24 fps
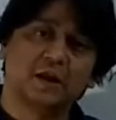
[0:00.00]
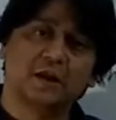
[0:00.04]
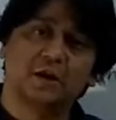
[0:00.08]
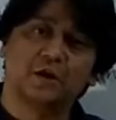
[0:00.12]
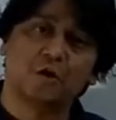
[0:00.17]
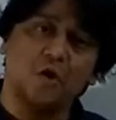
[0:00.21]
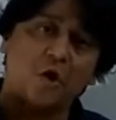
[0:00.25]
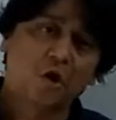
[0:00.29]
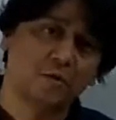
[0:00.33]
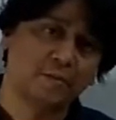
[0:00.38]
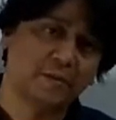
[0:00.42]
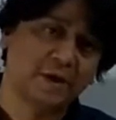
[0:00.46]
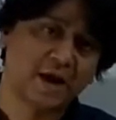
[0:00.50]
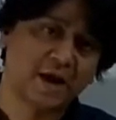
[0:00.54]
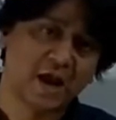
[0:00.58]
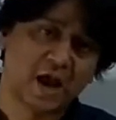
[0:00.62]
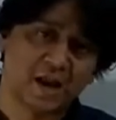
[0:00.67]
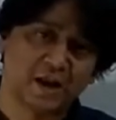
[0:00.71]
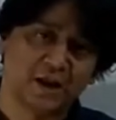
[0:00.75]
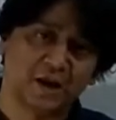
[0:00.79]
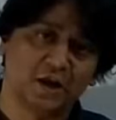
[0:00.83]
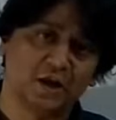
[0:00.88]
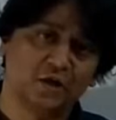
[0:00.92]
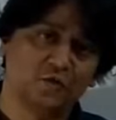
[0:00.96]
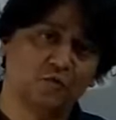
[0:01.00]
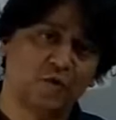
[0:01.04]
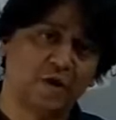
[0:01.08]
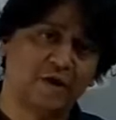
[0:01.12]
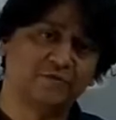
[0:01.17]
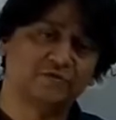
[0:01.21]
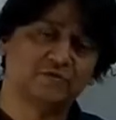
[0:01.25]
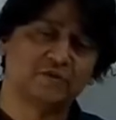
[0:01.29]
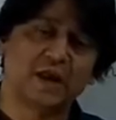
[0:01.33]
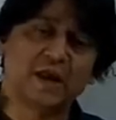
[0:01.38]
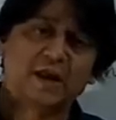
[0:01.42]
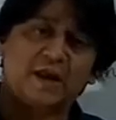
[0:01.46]
non-mechanical
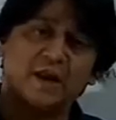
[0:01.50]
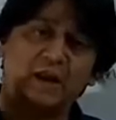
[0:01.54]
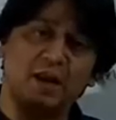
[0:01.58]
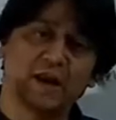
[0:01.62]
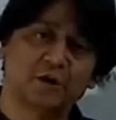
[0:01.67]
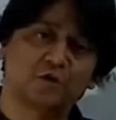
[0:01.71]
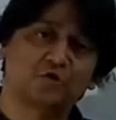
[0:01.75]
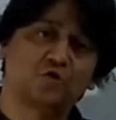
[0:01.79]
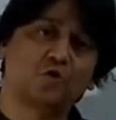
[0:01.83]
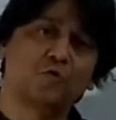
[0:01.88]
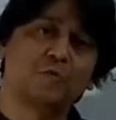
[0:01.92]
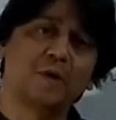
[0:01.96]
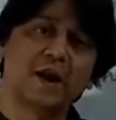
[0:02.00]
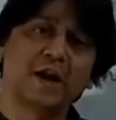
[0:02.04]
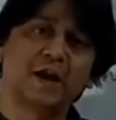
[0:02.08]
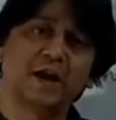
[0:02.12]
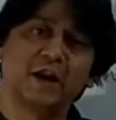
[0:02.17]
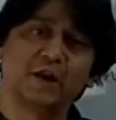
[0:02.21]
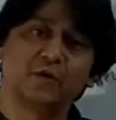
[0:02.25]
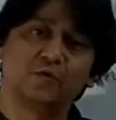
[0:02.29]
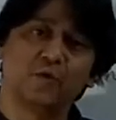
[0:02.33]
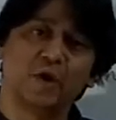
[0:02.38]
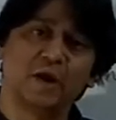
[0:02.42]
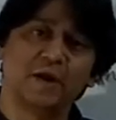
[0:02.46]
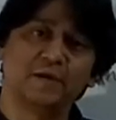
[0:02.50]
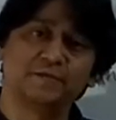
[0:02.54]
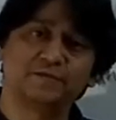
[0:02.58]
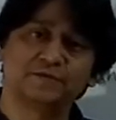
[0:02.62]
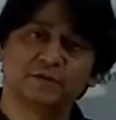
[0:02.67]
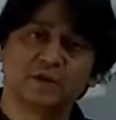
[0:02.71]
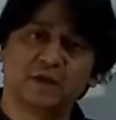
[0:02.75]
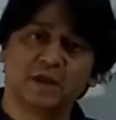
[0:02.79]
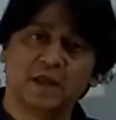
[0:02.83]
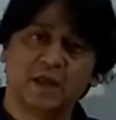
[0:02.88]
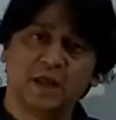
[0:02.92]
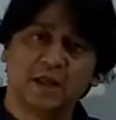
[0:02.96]
waves like electromagnetic
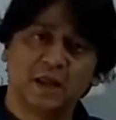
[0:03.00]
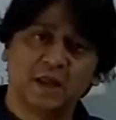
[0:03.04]
waves,